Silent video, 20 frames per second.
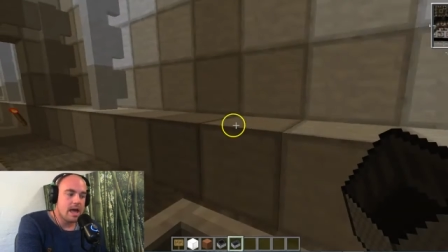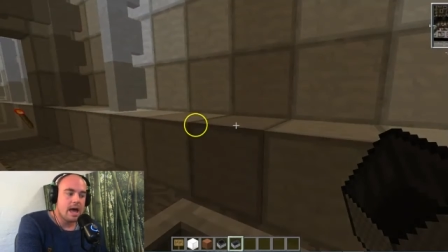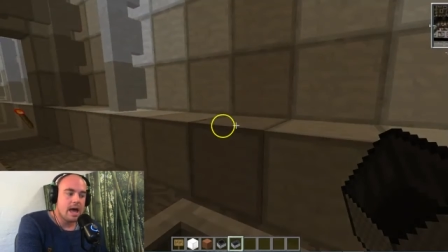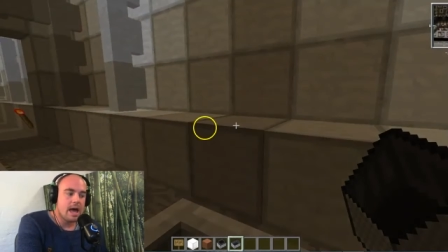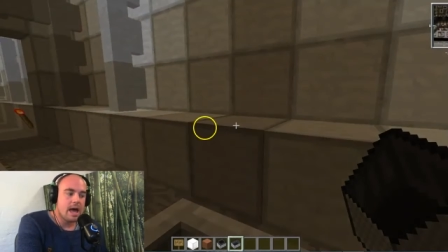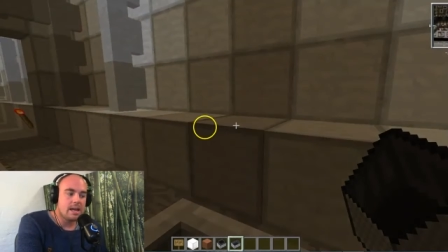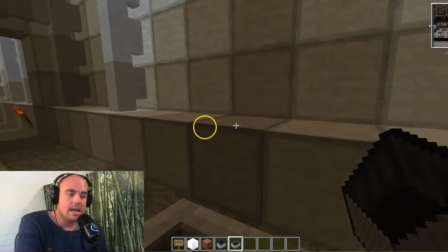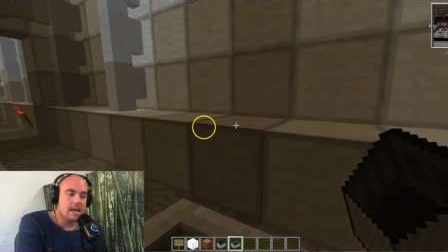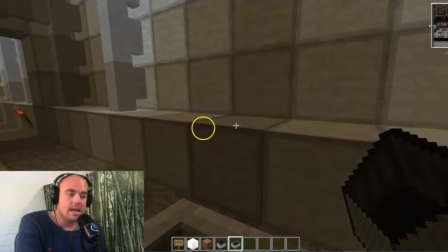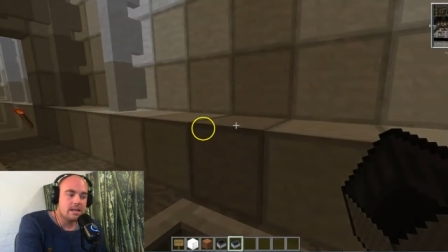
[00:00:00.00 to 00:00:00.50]

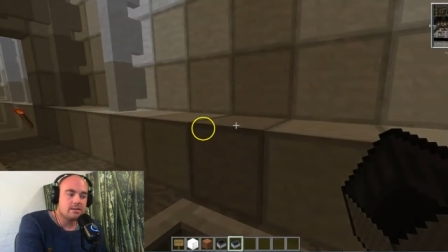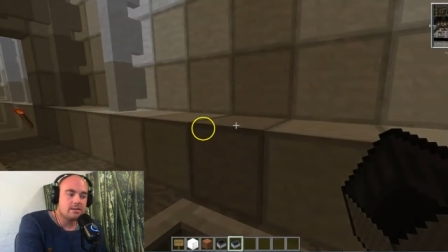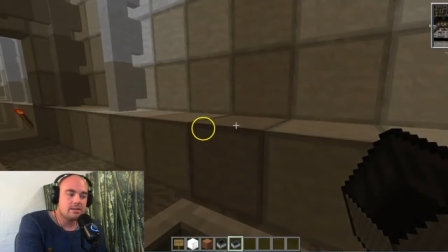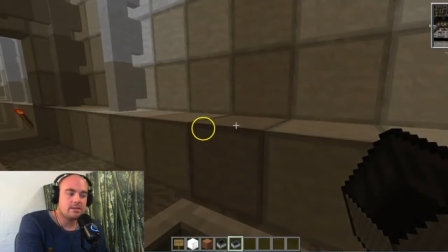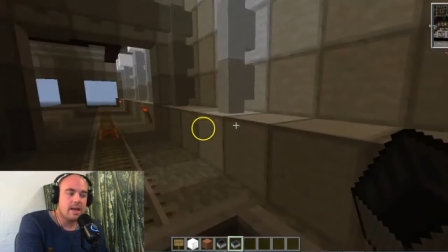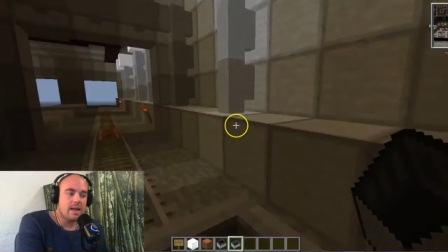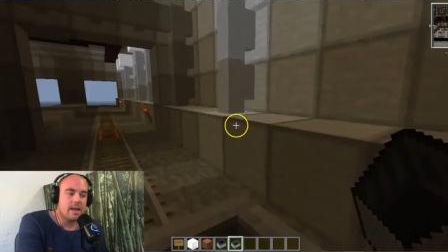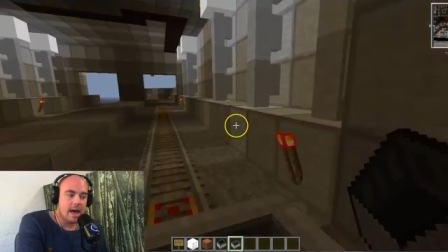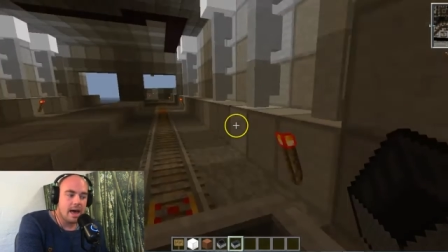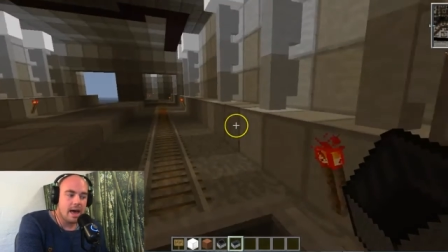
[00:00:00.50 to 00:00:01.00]
and in
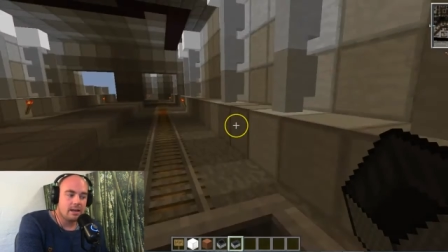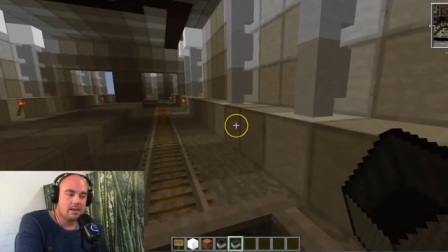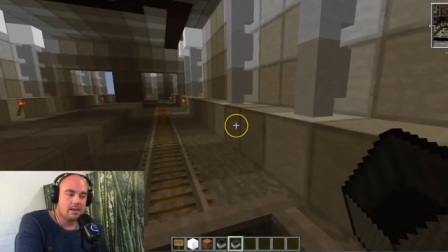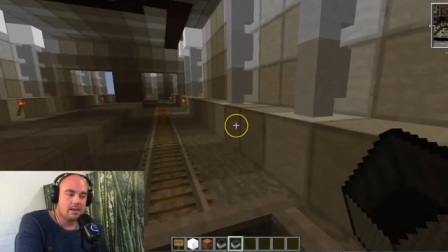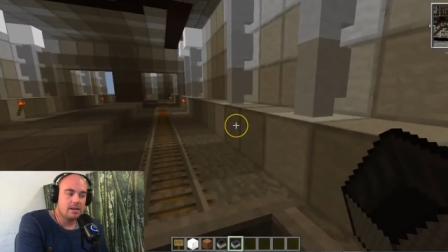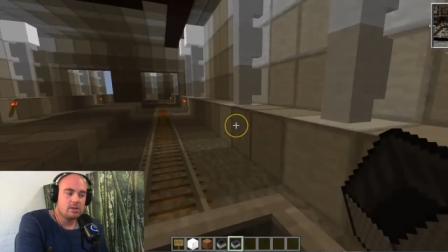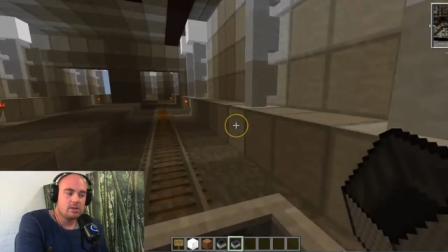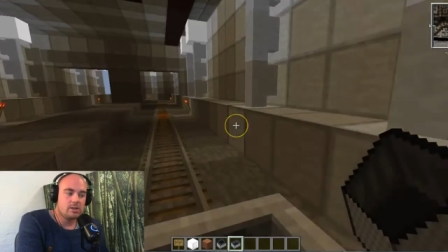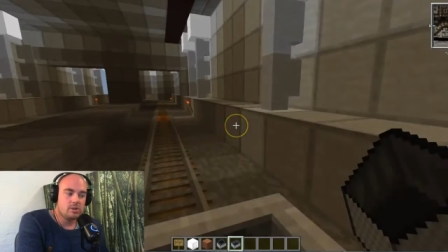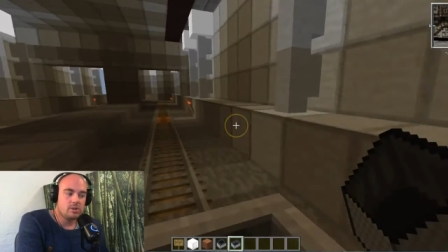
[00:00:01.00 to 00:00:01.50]
that
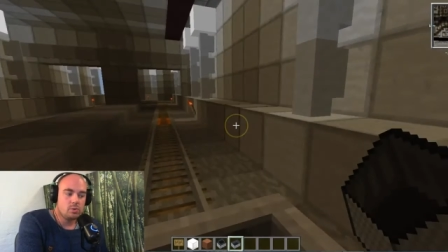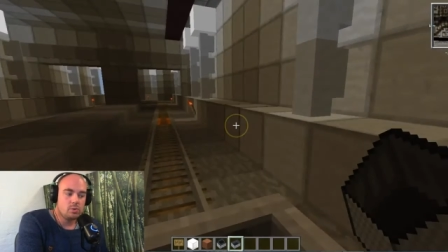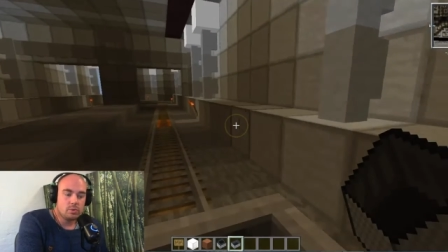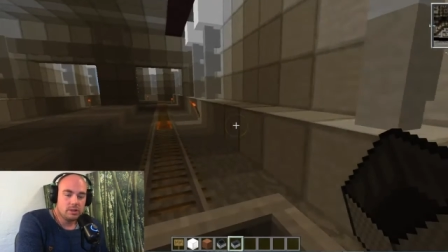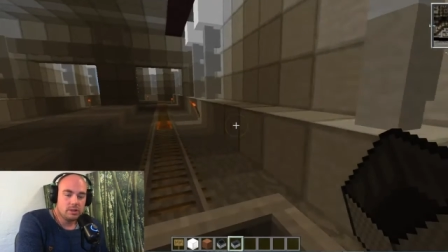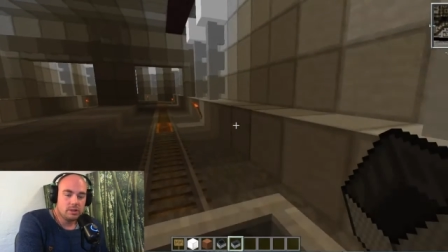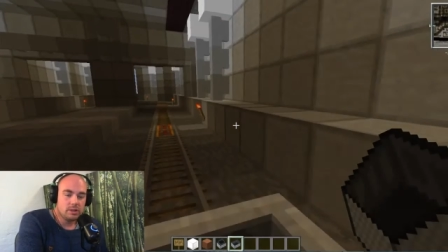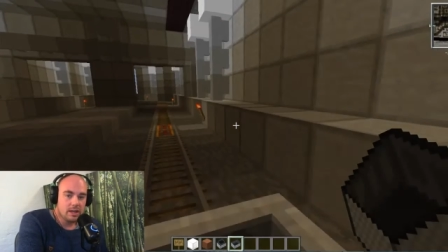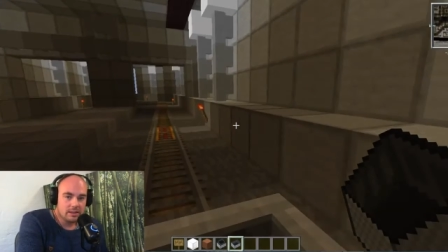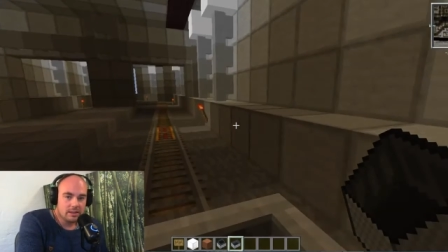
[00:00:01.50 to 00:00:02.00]
you
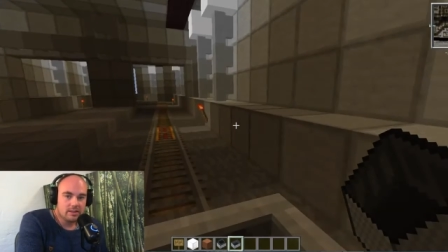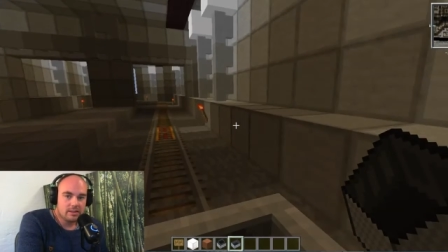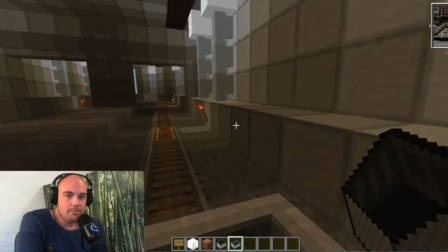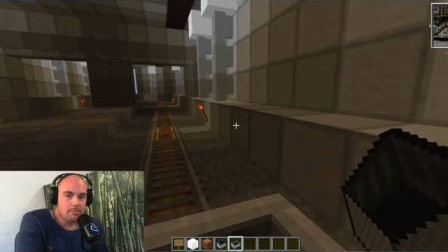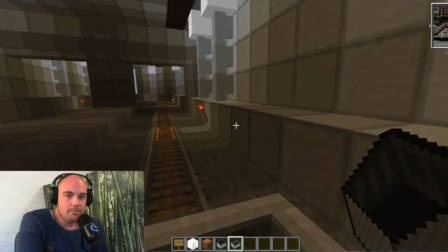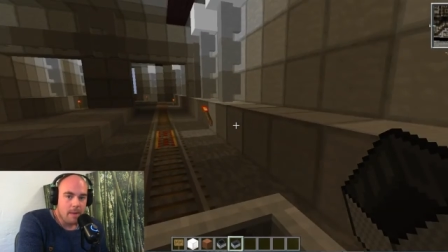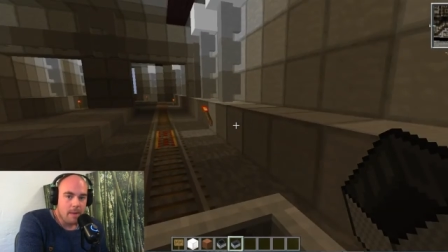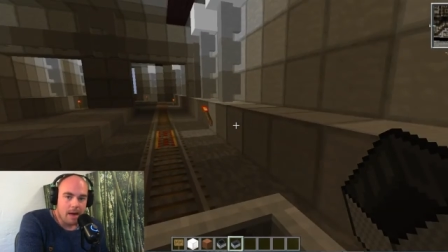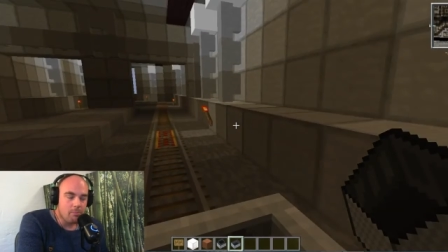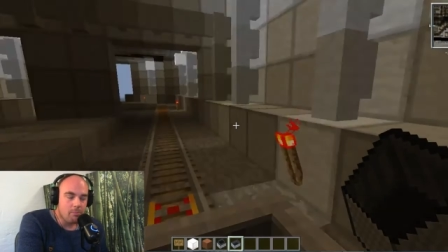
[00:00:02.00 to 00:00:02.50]
will get the
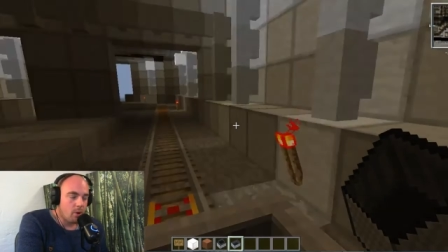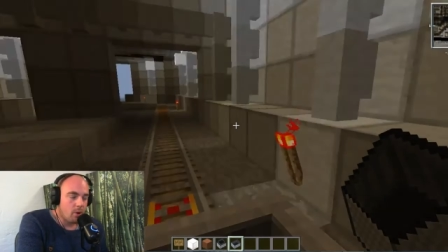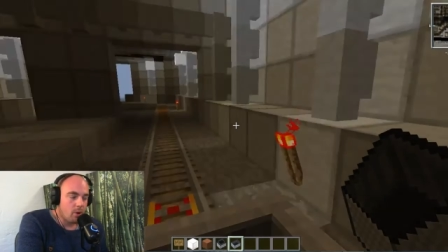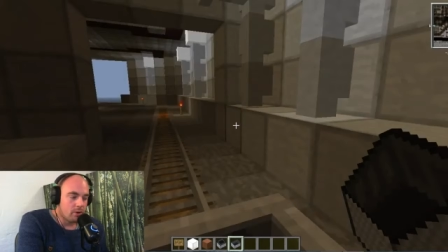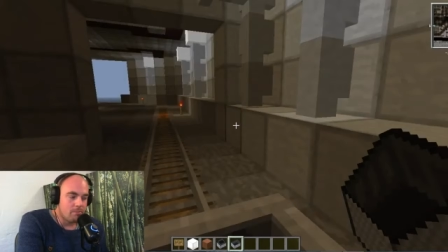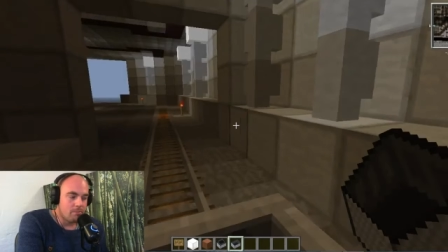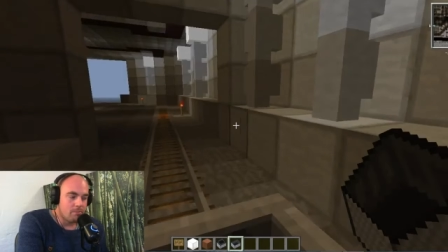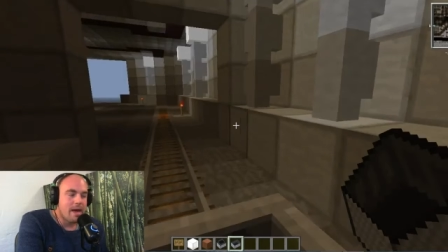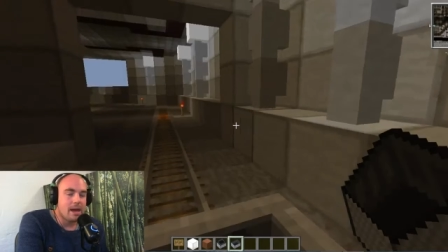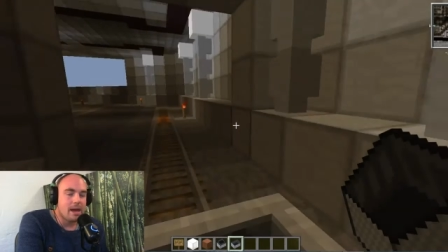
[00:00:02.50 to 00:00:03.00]
map
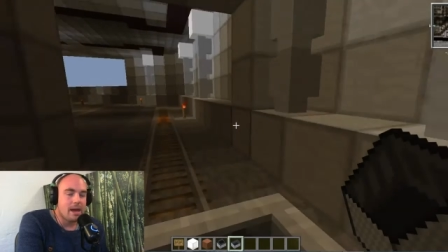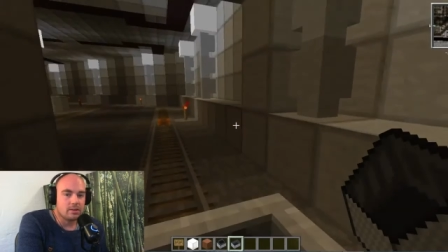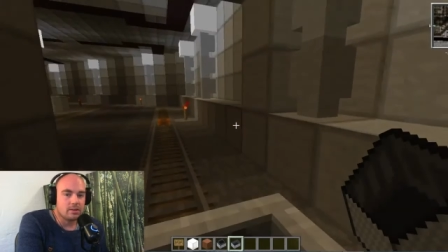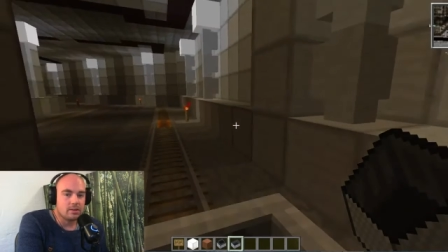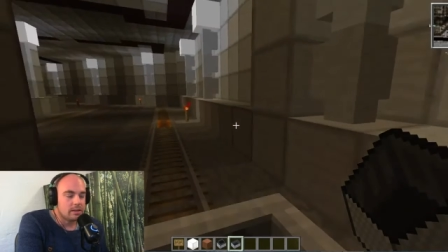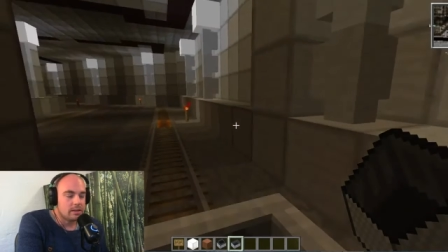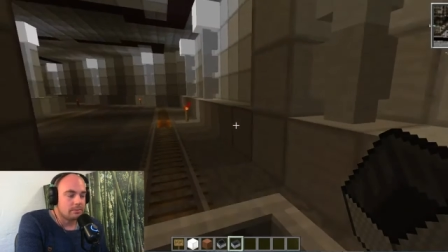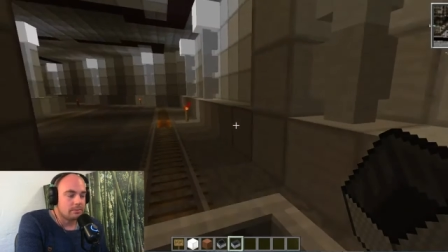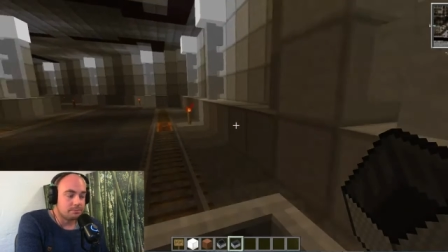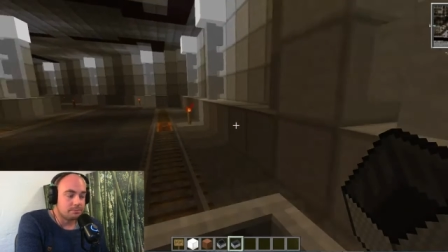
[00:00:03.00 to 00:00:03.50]

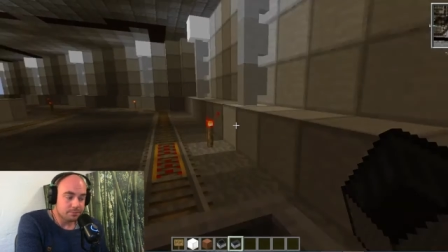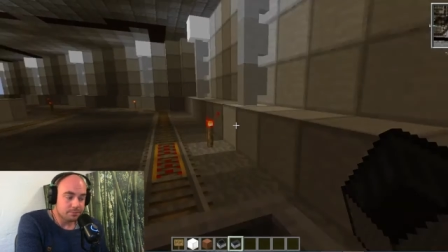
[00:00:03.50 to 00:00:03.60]
automatically.